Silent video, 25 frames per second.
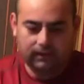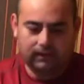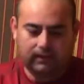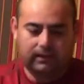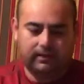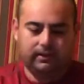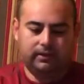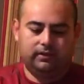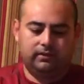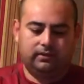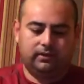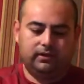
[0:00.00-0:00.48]

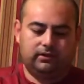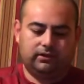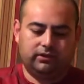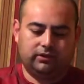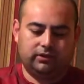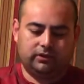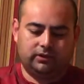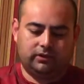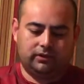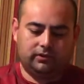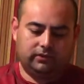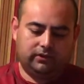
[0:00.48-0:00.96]
clean your little
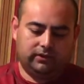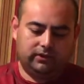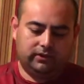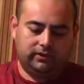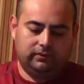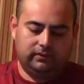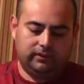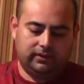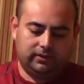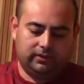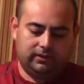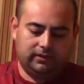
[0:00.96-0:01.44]
screws
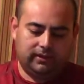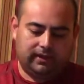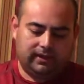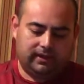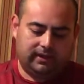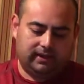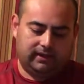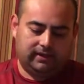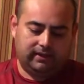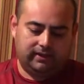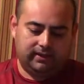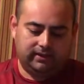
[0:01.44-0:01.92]
too, because they
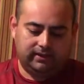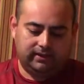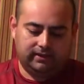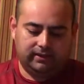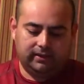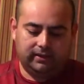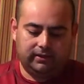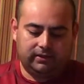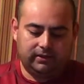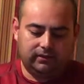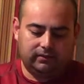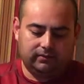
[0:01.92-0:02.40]
get
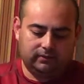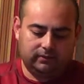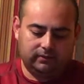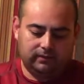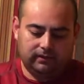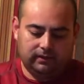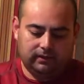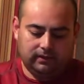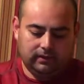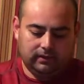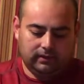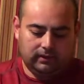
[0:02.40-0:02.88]
dusty too.
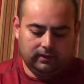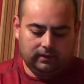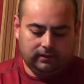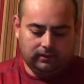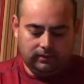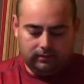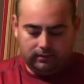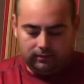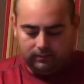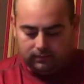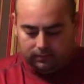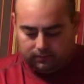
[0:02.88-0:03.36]

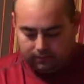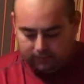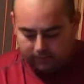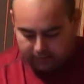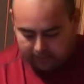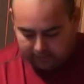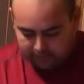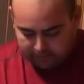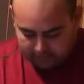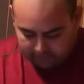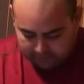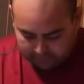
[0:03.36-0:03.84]

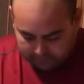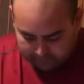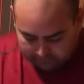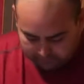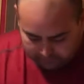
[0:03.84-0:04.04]
Just